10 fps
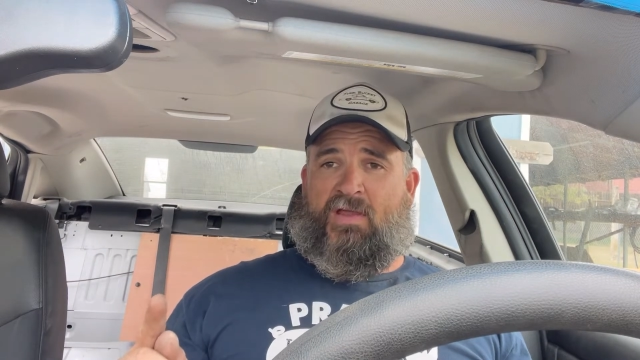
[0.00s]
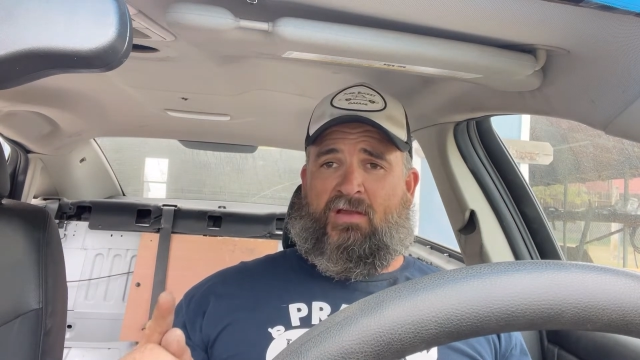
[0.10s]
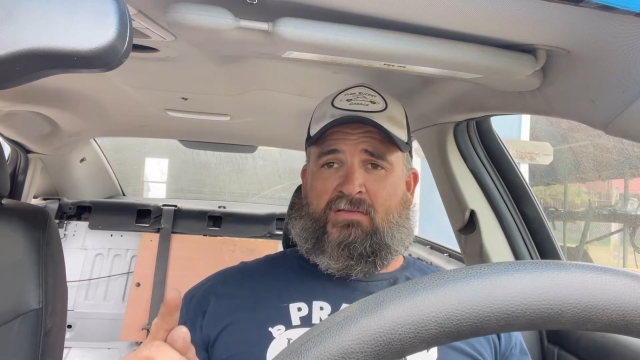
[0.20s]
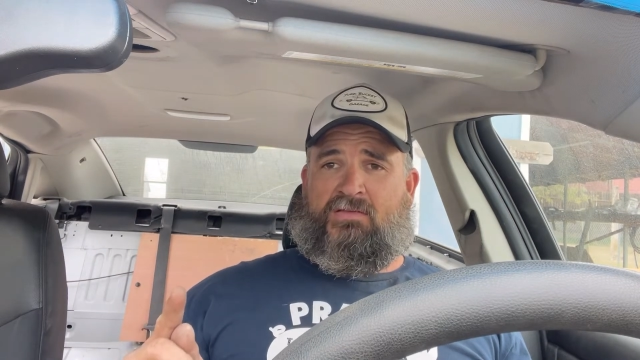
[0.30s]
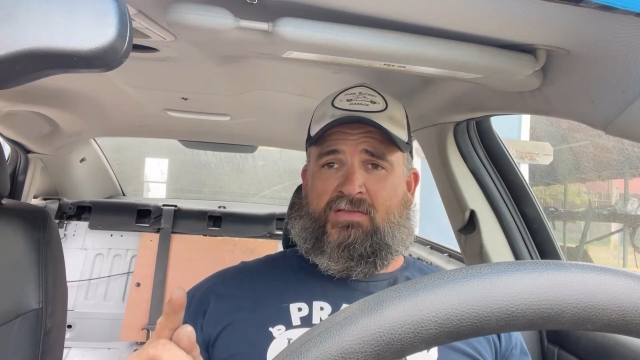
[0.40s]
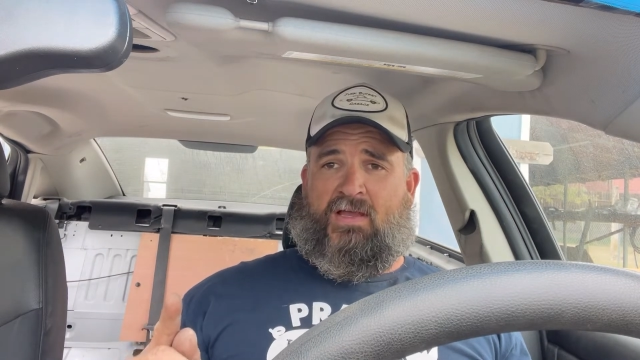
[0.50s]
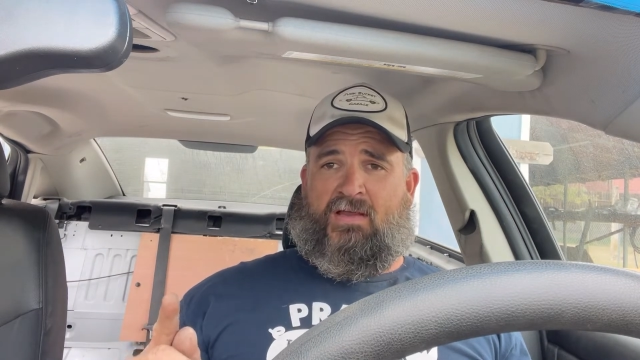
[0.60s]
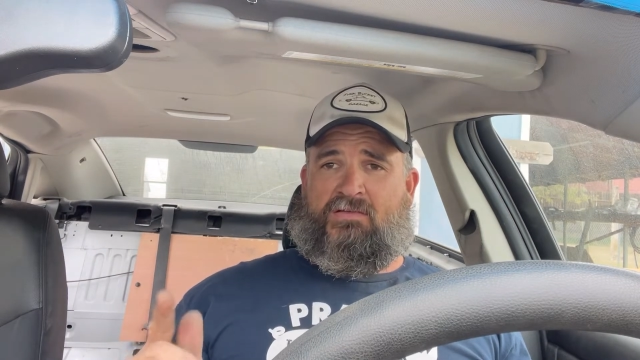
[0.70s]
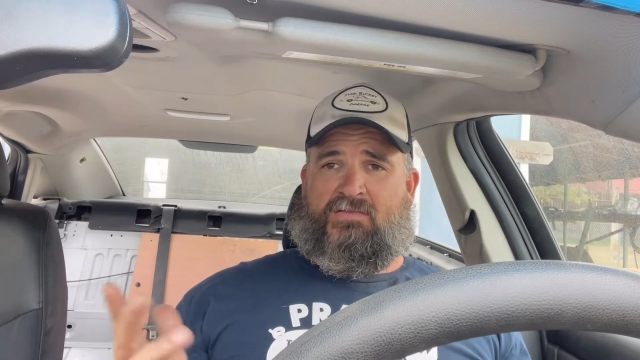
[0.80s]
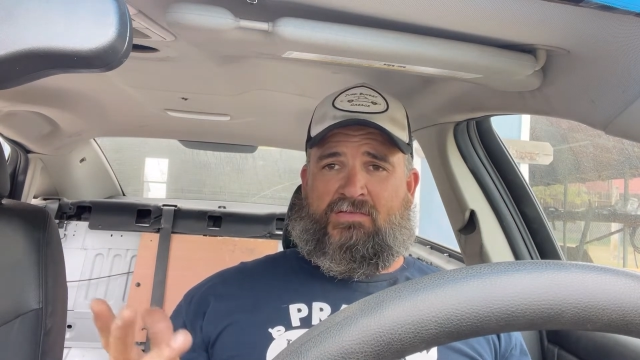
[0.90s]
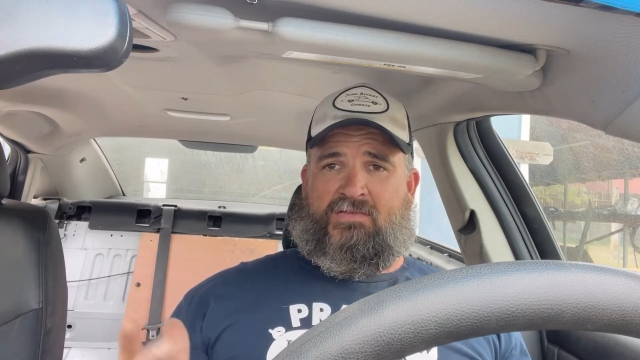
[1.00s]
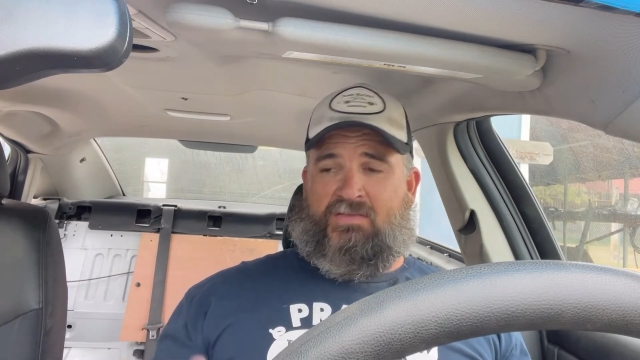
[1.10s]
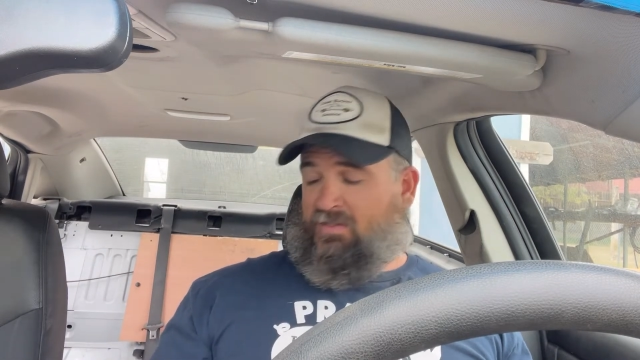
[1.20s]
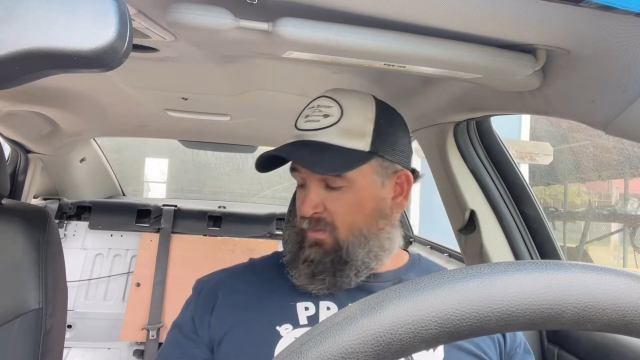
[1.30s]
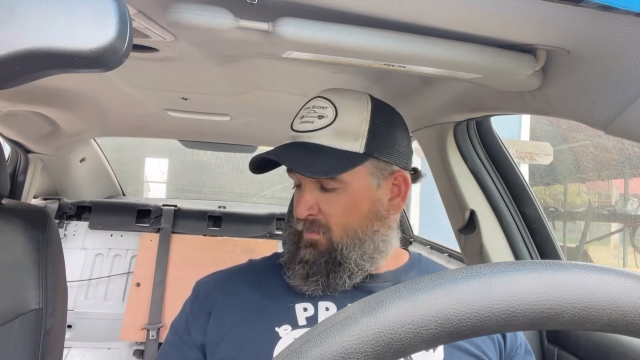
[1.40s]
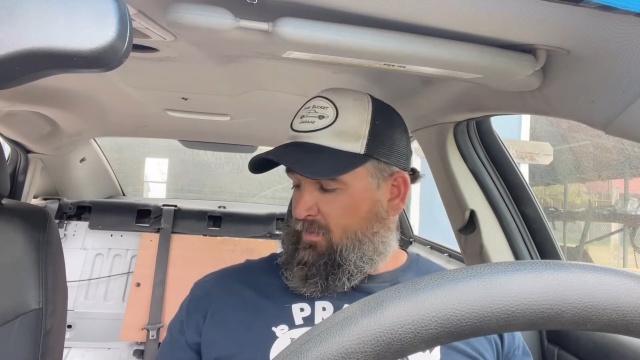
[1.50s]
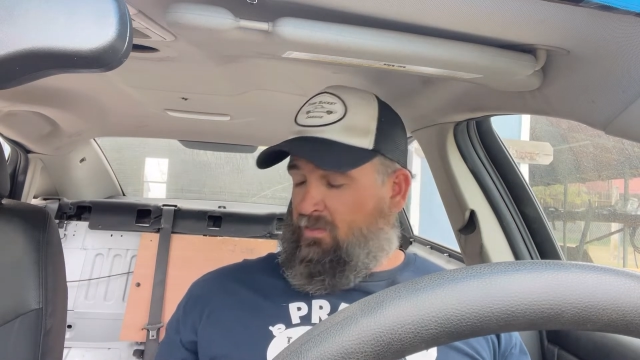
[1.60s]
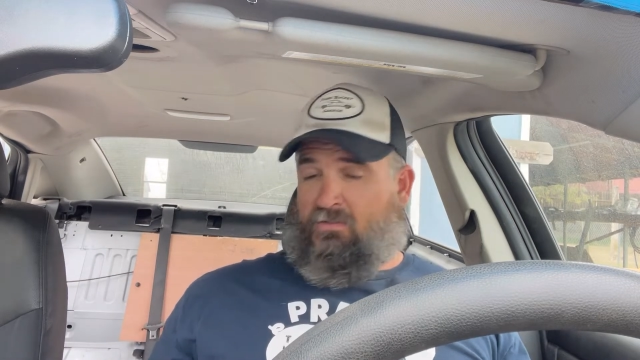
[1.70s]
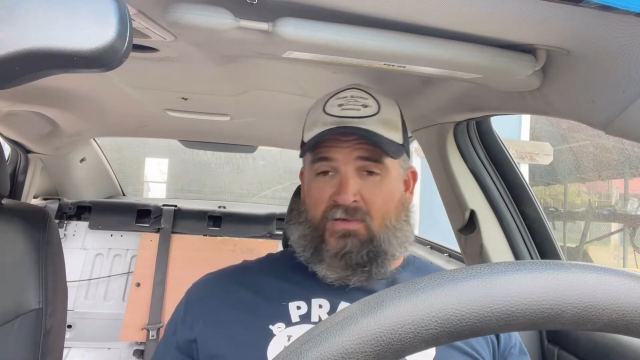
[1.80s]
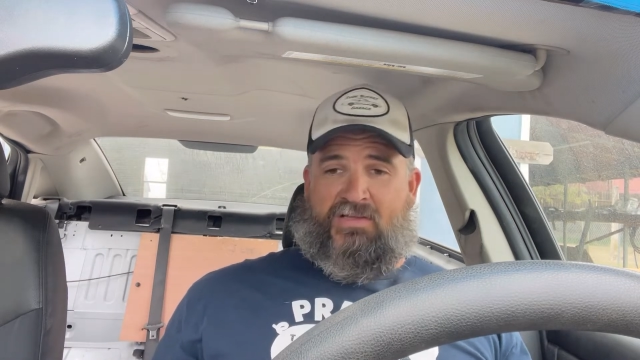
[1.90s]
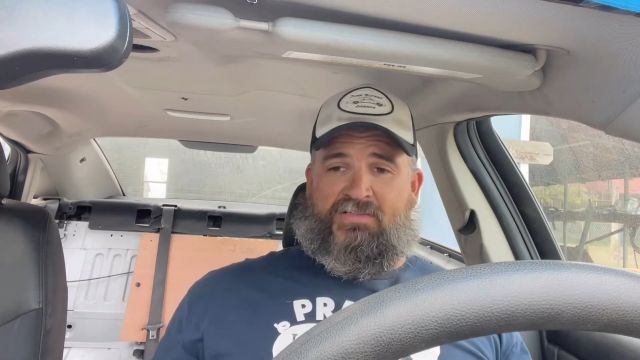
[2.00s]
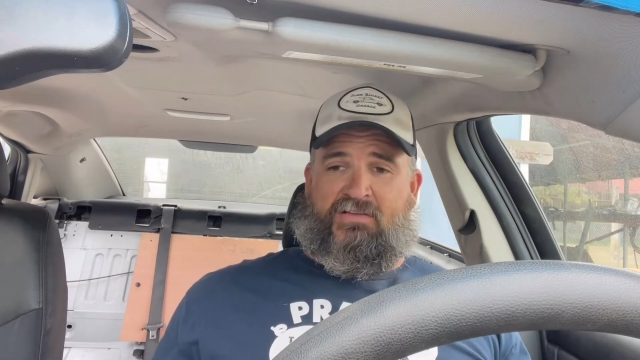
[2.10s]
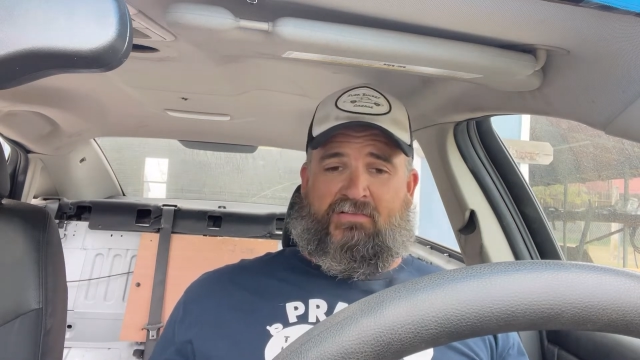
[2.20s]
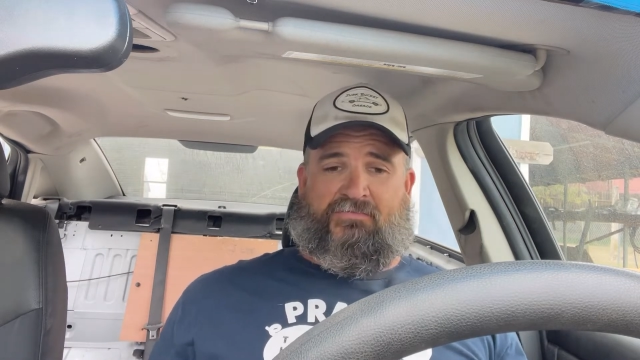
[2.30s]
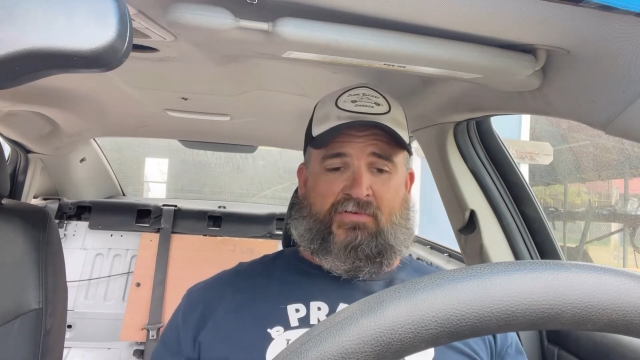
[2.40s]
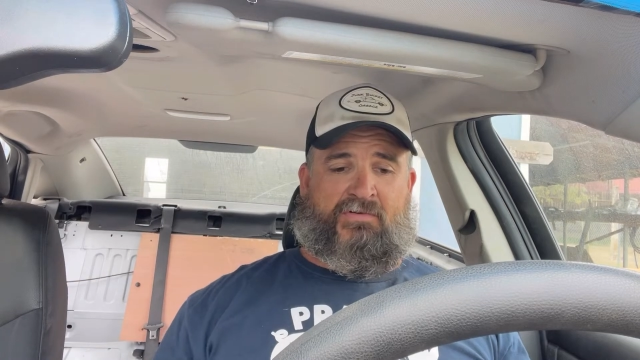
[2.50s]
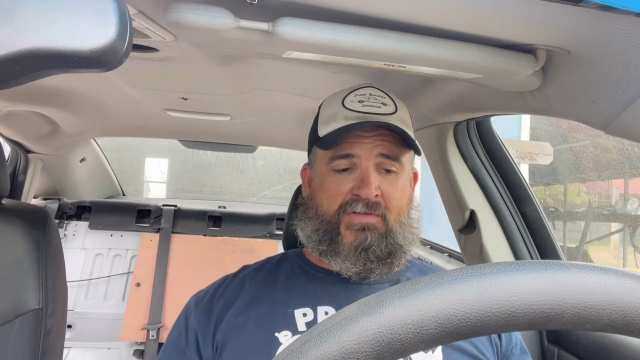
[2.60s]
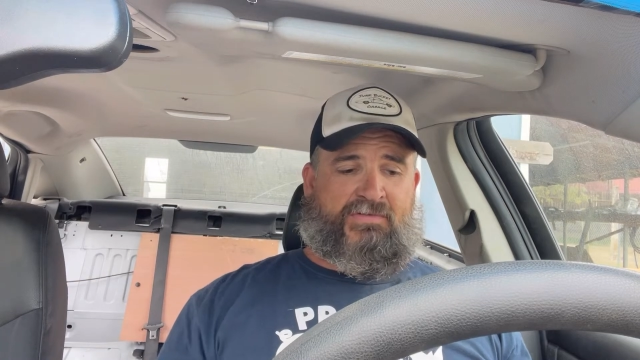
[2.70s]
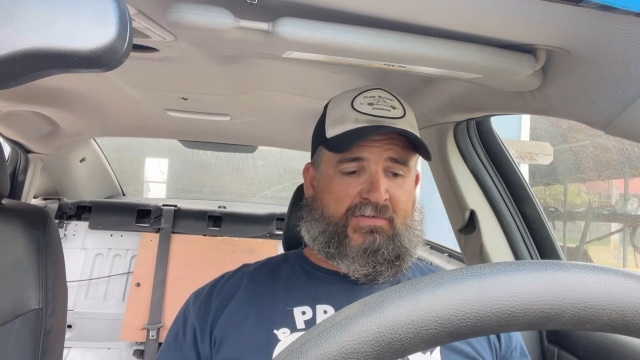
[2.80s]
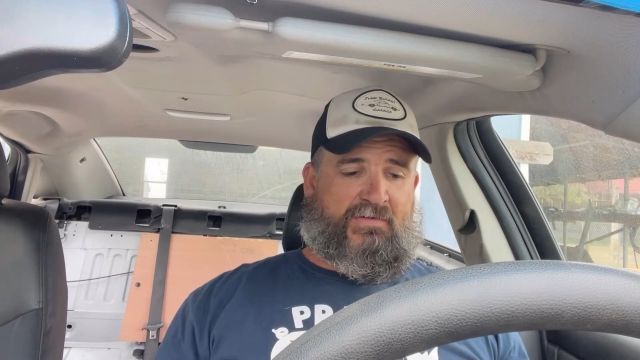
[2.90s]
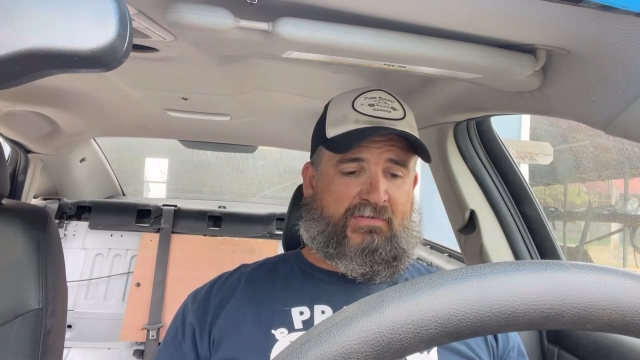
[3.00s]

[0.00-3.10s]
air in the tires because they said they were low. I checked the fluids.